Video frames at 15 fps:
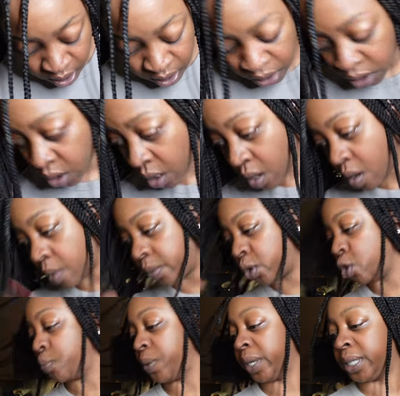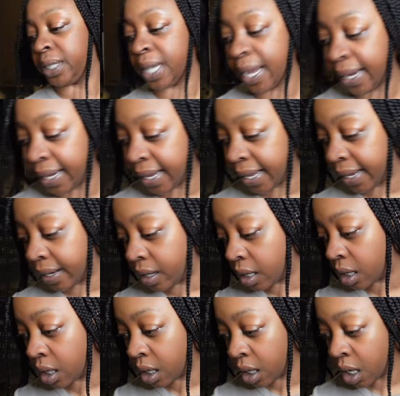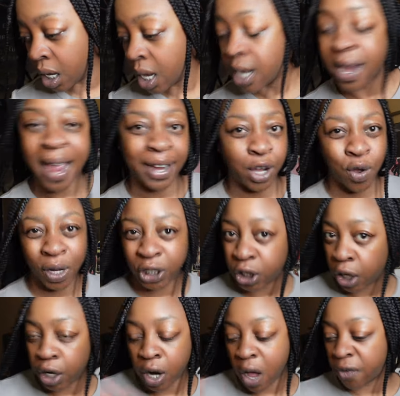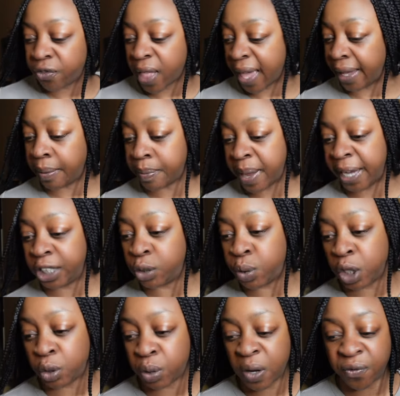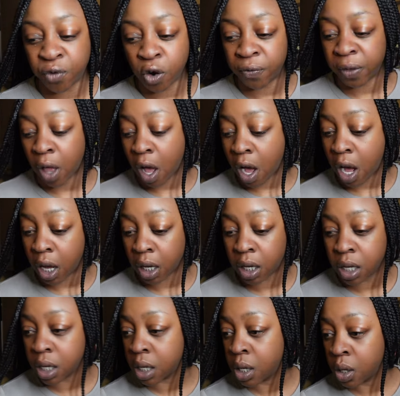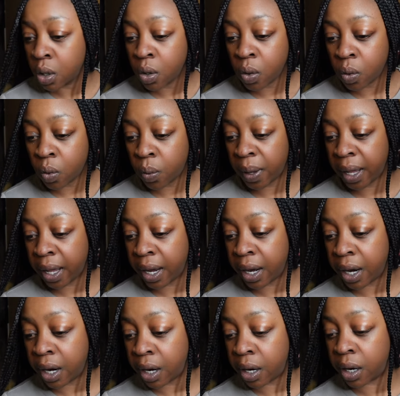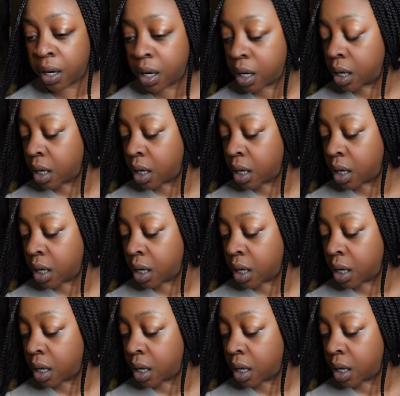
So I'm super excited. I know I started off like my twenty twenty-four vlog where